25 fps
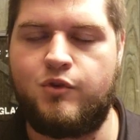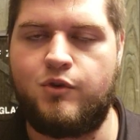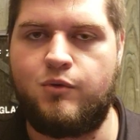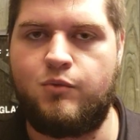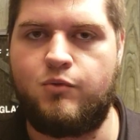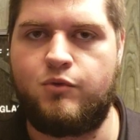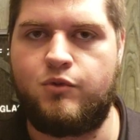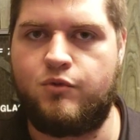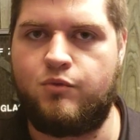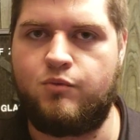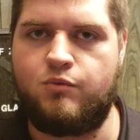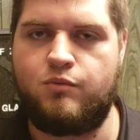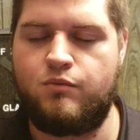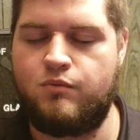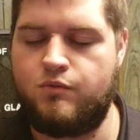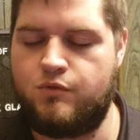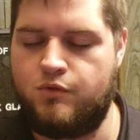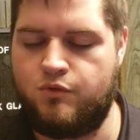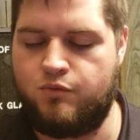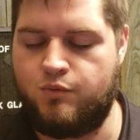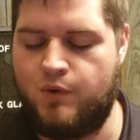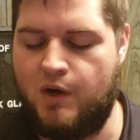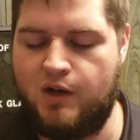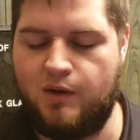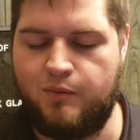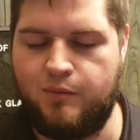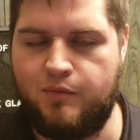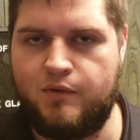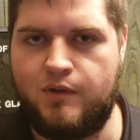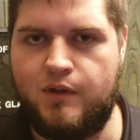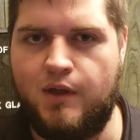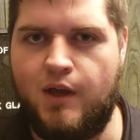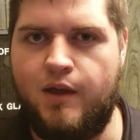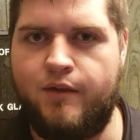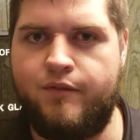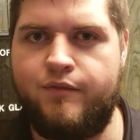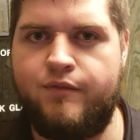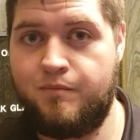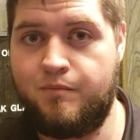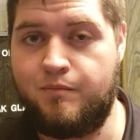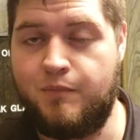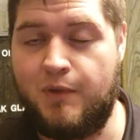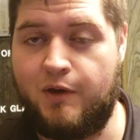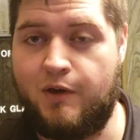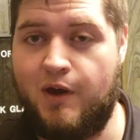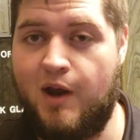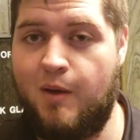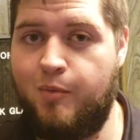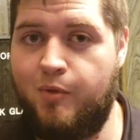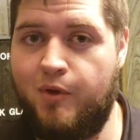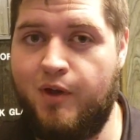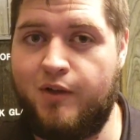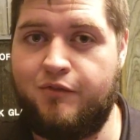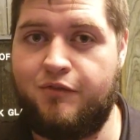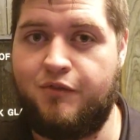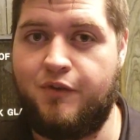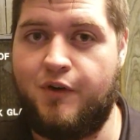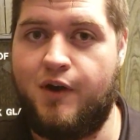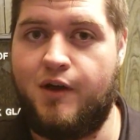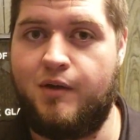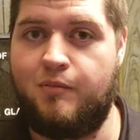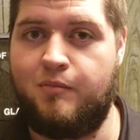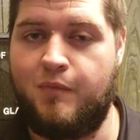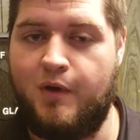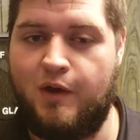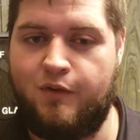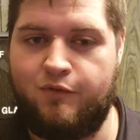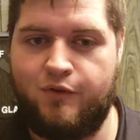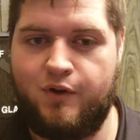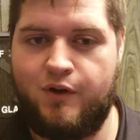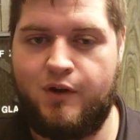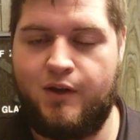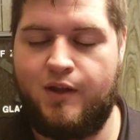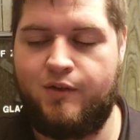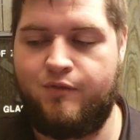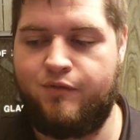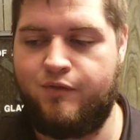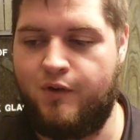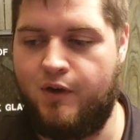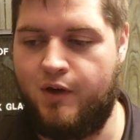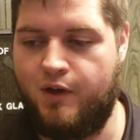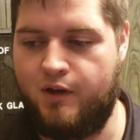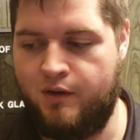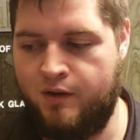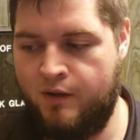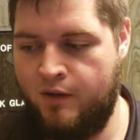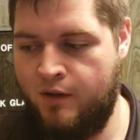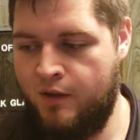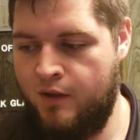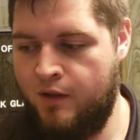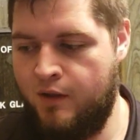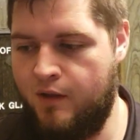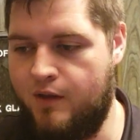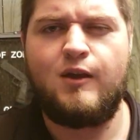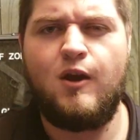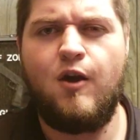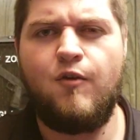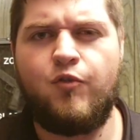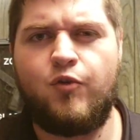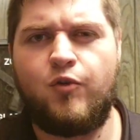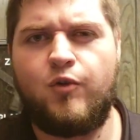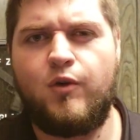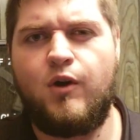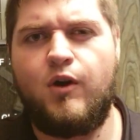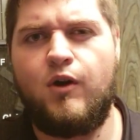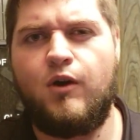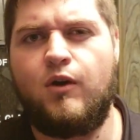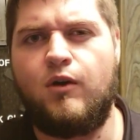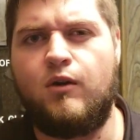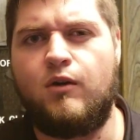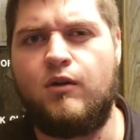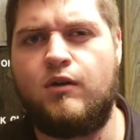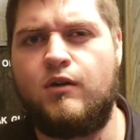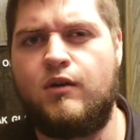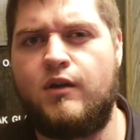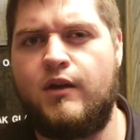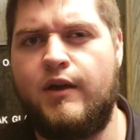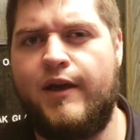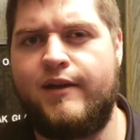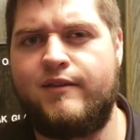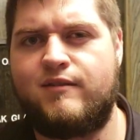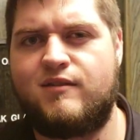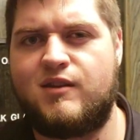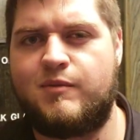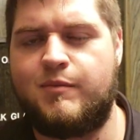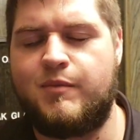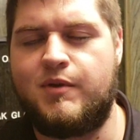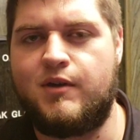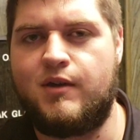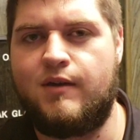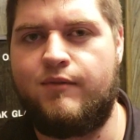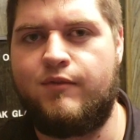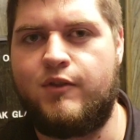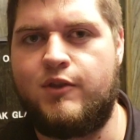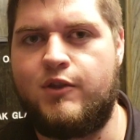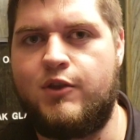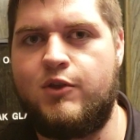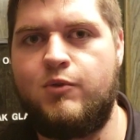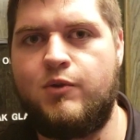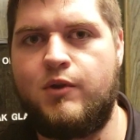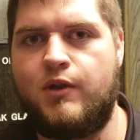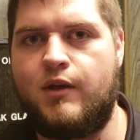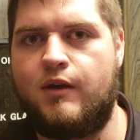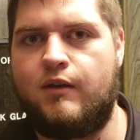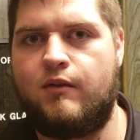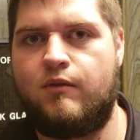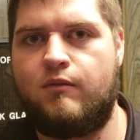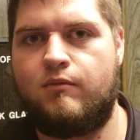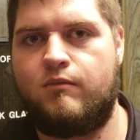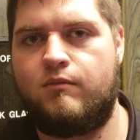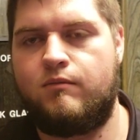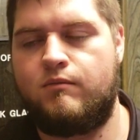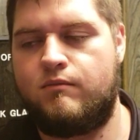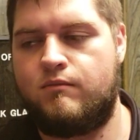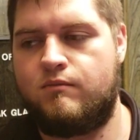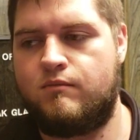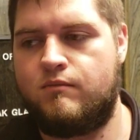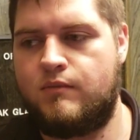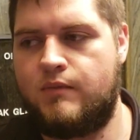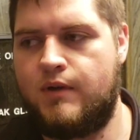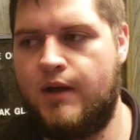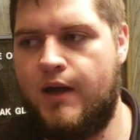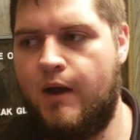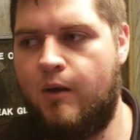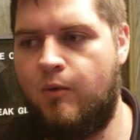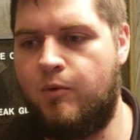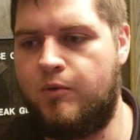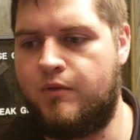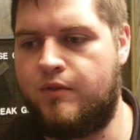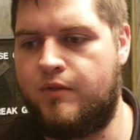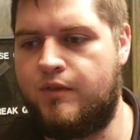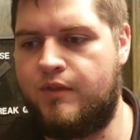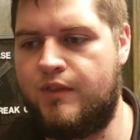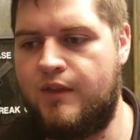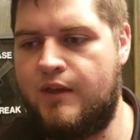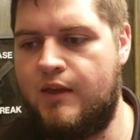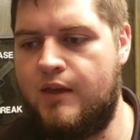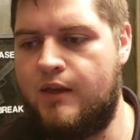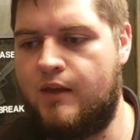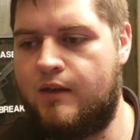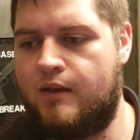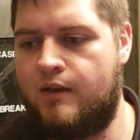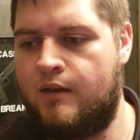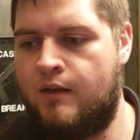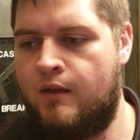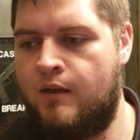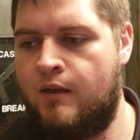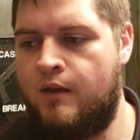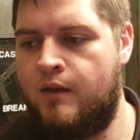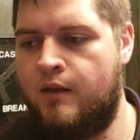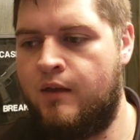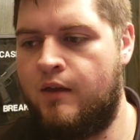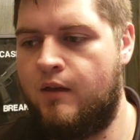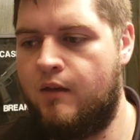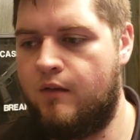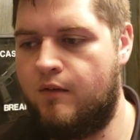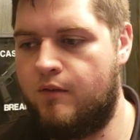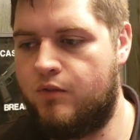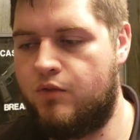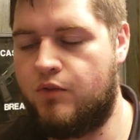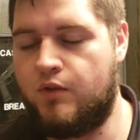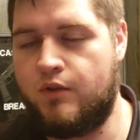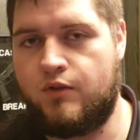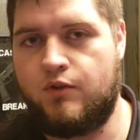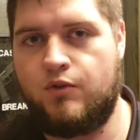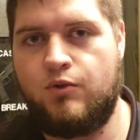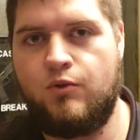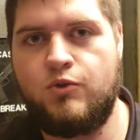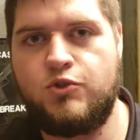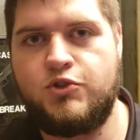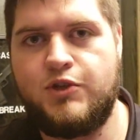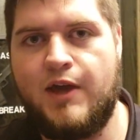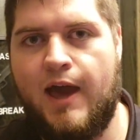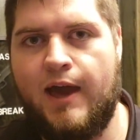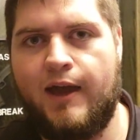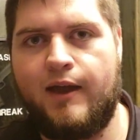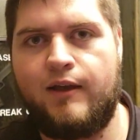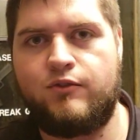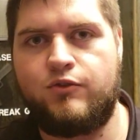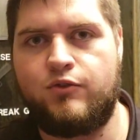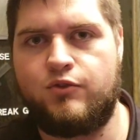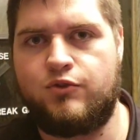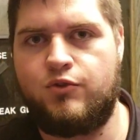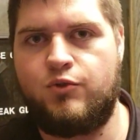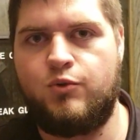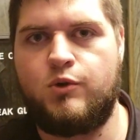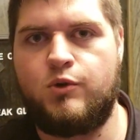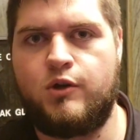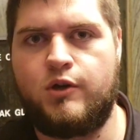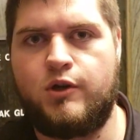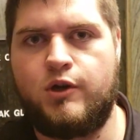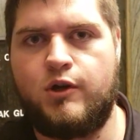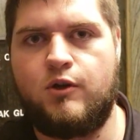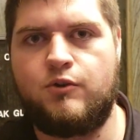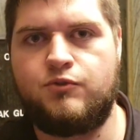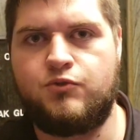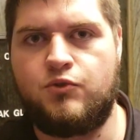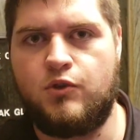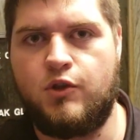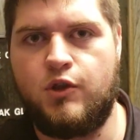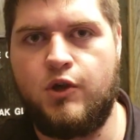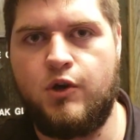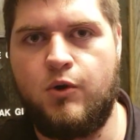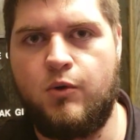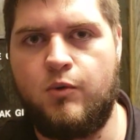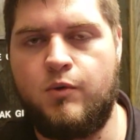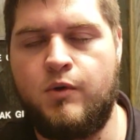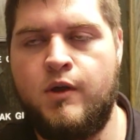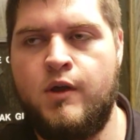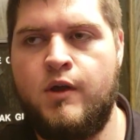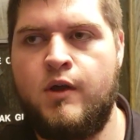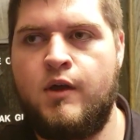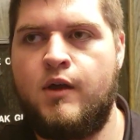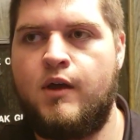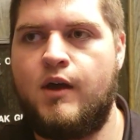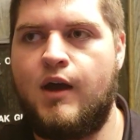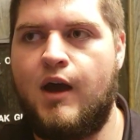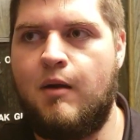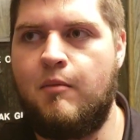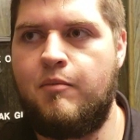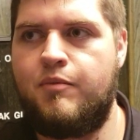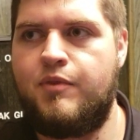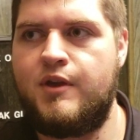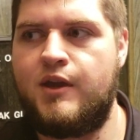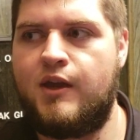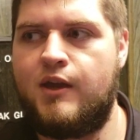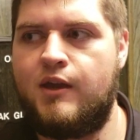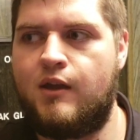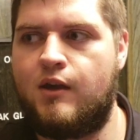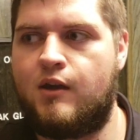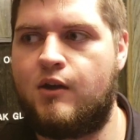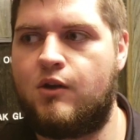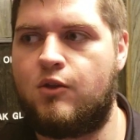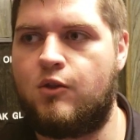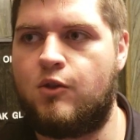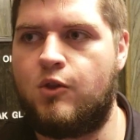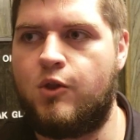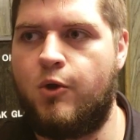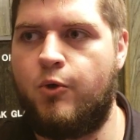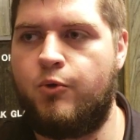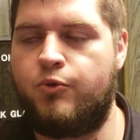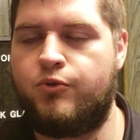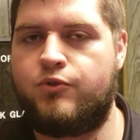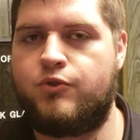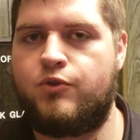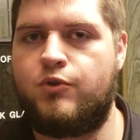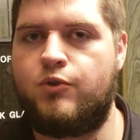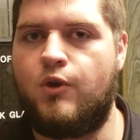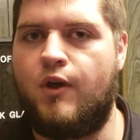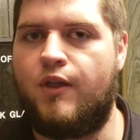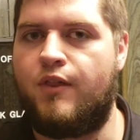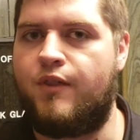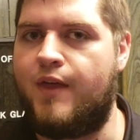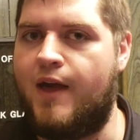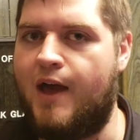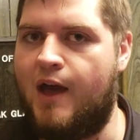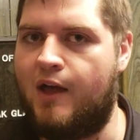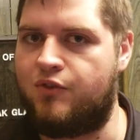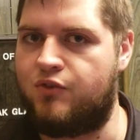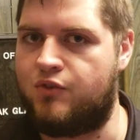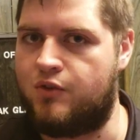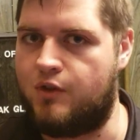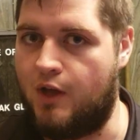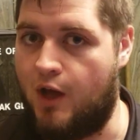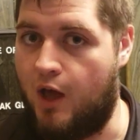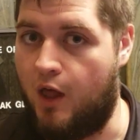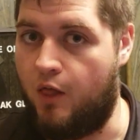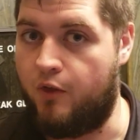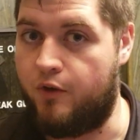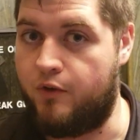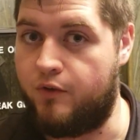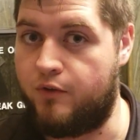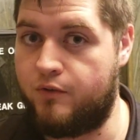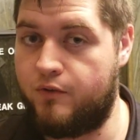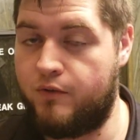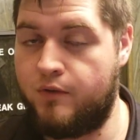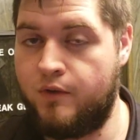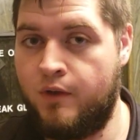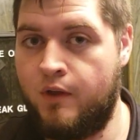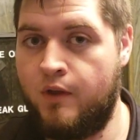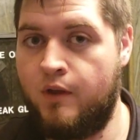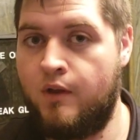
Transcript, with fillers: or just, just random stuff. My grandpa had fun, my friend had fun. The overall estimate of the unit I would think the two jackets are $200 alone. I'm thinking close to $1,000.